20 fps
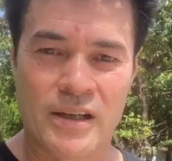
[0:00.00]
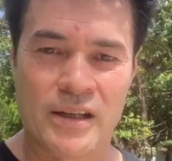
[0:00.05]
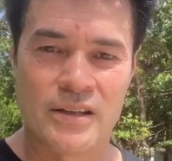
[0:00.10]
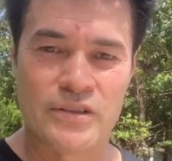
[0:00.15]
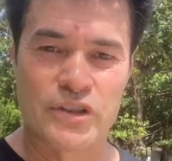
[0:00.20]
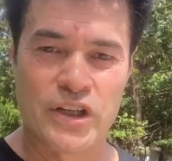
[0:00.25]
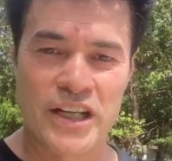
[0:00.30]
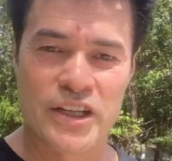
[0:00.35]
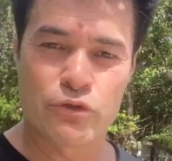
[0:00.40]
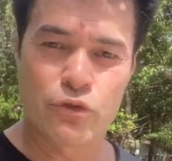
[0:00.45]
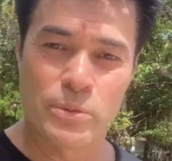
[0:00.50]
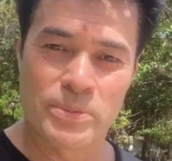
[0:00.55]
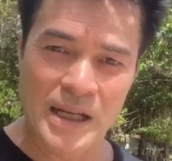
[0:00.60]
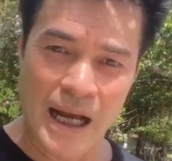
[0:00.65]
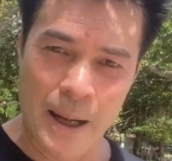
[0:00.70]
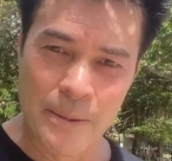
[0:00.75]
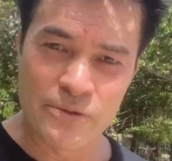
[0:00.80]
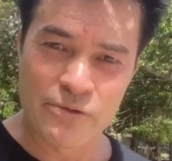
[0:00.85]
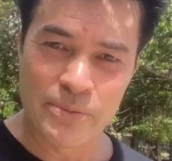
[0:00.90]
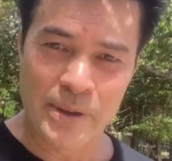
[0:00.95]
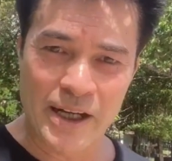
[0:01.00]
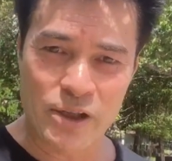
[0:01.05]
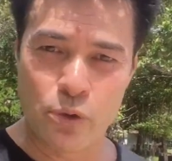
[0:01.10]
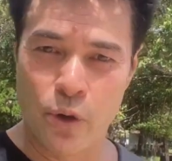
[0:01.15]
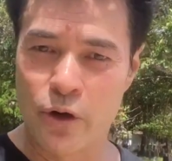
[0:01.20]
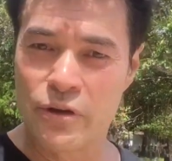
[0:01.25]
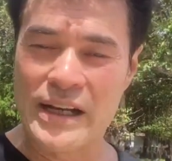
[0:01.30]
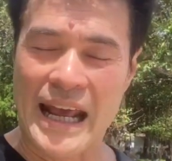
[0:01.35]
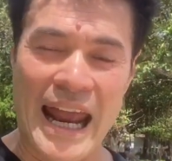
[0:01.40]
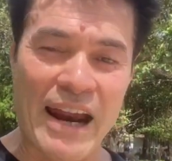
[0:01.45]
Genius Group comes from that
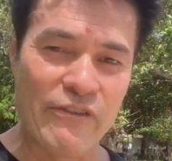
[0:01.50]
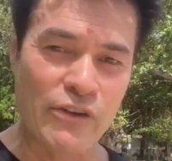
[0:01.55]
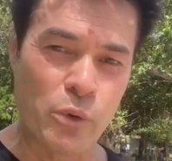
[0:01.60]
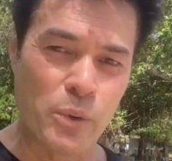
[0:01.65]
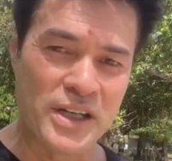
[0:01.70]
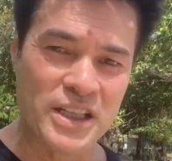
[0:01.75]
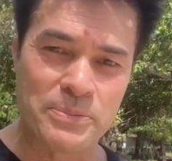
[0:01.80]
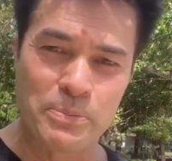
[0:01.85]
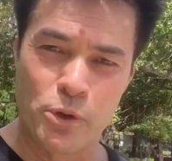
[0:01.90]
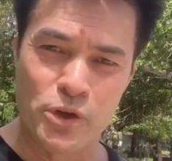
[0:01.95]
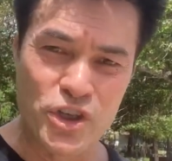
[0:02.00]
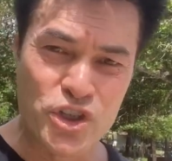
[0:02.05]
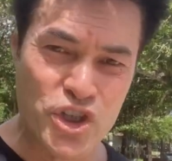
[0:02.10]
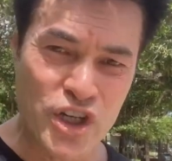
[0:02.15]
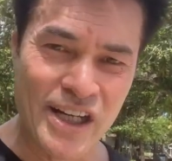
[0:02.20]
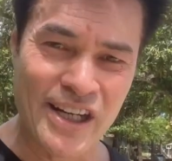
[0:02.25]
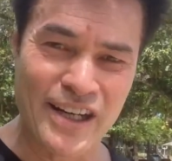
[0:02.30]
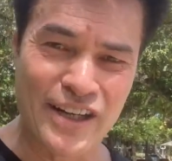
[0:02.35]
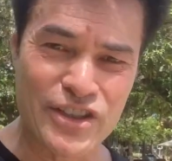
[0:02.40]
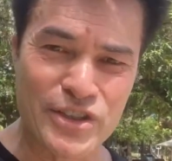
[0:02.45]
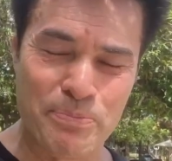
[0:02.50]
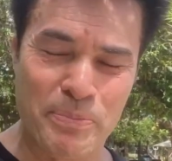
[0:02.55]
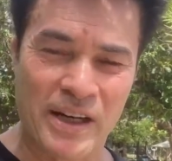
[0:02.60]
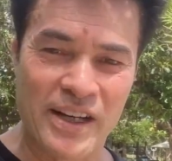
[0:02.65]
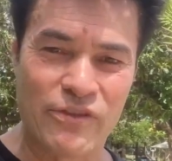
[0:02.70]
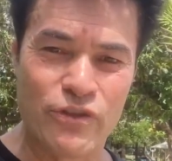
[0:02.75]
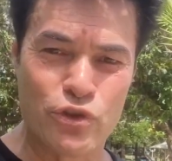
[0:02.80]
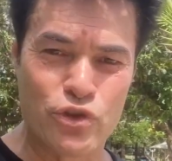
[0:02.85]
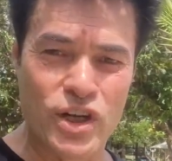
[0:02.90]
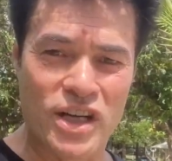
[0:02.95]
quote, everyone is born a genius, but
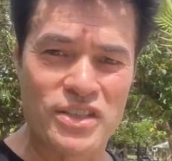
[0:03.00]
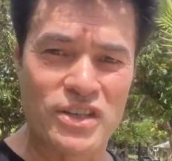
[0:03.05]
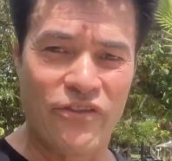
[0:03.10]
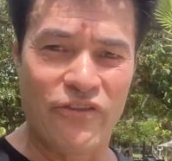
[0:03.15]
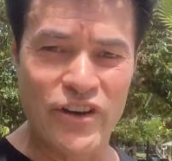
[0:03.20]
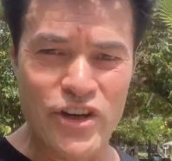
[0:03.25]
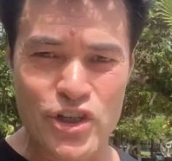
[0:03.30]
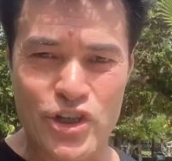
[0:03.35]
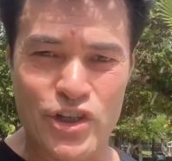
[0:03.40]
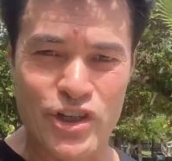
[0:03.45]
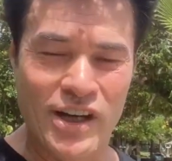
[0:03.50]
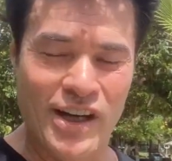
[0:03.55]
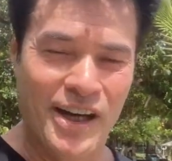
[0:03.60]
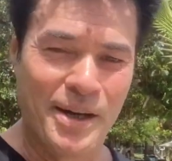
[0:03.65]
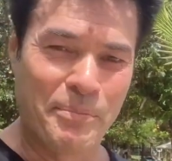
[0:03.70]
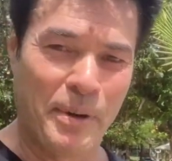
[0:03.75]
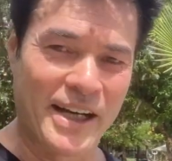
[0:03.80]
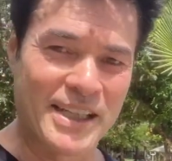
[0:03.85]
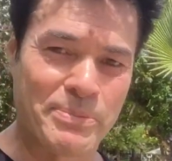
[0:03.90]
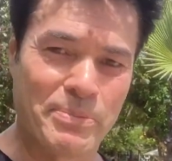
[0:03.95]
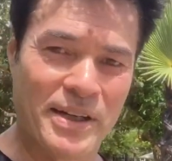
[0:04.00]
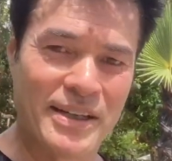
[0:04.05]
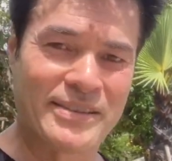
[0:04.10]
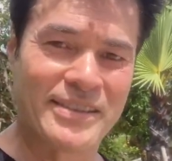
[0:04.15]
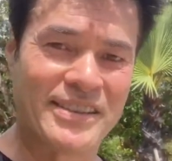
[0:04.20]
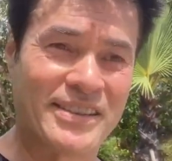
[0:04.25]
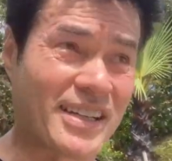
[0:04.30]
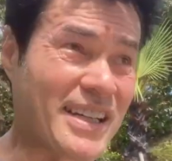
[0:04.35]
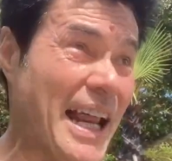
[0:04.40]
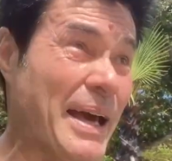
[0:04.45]
if you judge a fish by its
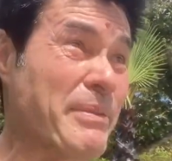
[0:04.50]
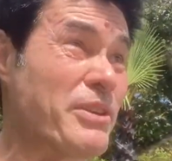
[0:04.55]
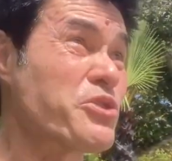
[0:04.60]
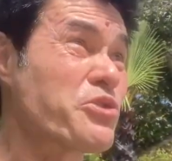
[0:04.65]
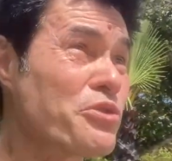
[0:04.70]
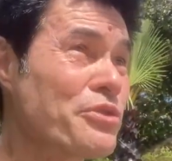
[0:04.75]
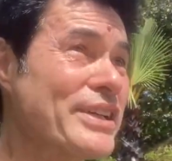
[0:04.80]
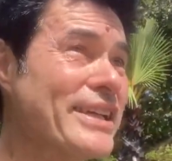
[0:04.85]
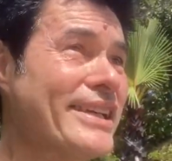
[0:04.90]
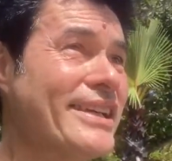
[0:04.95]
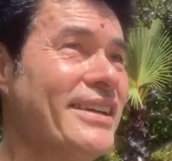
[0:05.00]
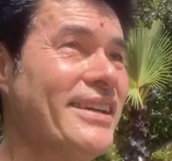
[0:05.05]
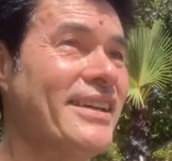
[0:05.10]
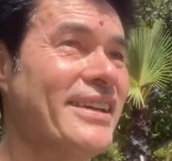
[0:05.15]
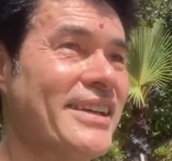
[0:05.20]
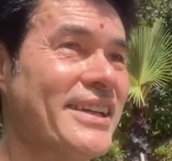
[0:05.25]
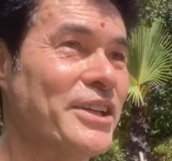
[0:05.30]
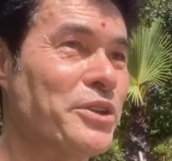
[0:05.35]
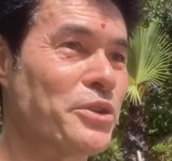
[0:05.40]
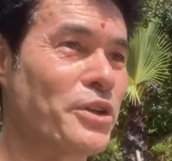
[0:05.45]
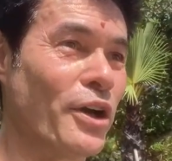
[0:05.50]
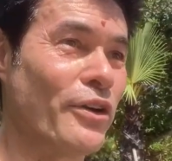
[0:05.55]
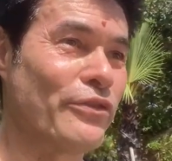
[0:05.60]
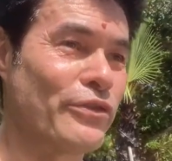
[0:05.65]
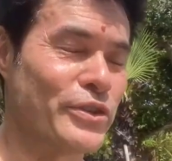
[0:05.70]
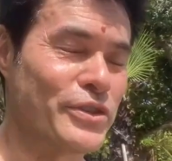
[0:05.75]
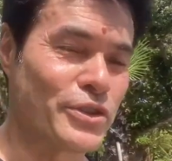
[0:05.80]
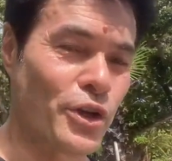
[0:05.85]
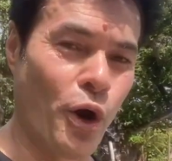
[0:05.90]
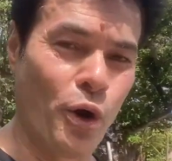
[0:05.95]
ability to climb a tree, it'll go
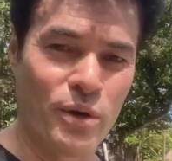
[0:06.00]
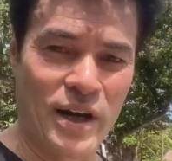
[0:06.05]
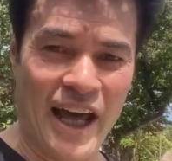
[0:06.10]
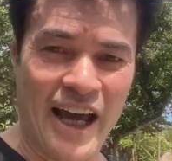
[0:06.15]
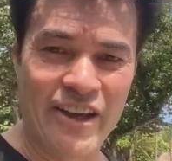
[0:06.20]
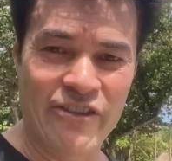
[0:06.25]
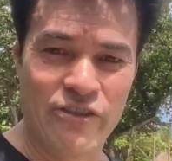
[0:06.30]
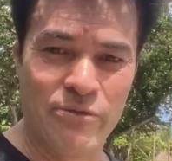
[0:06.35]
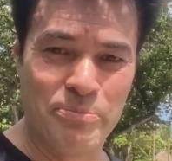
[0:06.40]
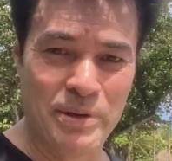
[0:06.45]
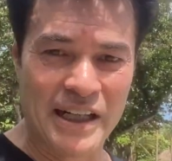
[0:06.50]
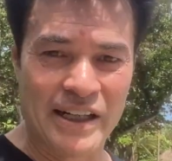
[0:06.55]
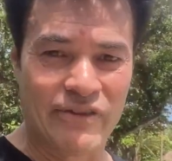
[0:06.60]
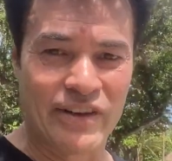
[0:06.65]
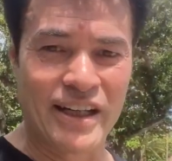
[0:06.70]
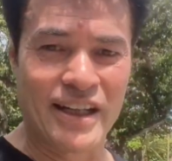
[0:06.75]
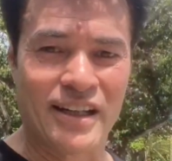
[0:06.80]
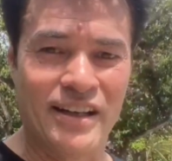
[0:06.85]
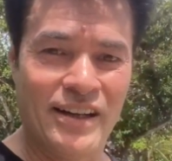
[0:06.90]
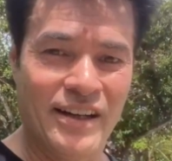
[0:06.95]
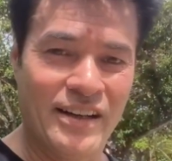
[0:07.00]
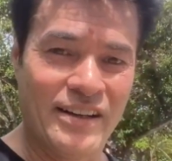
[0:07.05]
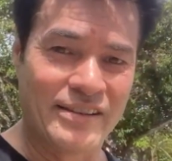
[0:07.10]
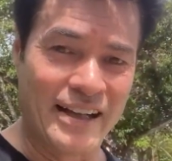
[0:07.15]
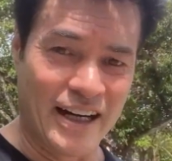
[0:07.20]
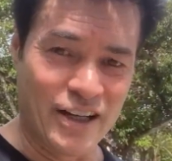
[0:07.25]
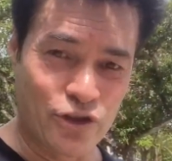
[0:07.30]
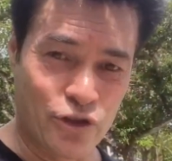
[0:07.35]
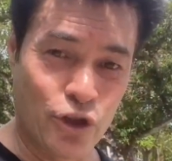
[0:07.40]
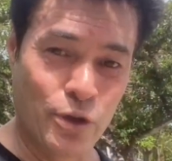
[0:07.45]
through its whole life believing
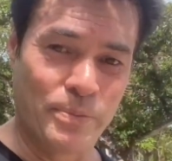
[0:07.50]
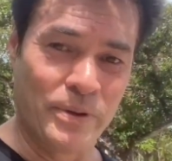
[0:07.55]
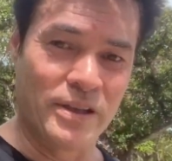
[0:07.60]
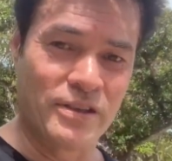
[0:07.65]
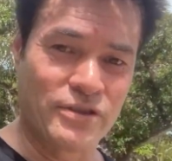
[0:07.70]
that it's stupid.